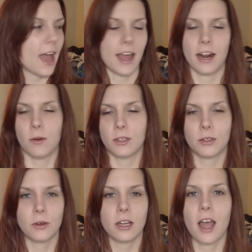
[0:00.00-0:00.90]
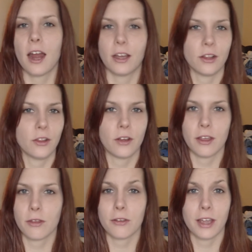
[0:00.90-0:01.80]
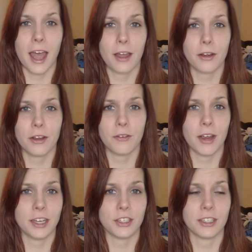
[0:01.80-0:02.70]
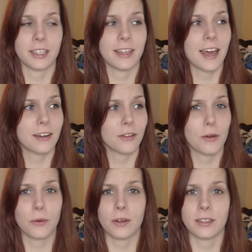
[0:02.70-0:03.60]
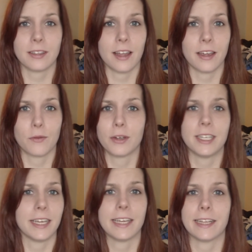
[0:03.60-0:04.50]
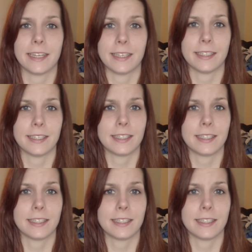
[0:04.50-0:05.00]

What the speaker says: And I was sort of kind of looking through the calorie ranges, and that alone is like ridiculous.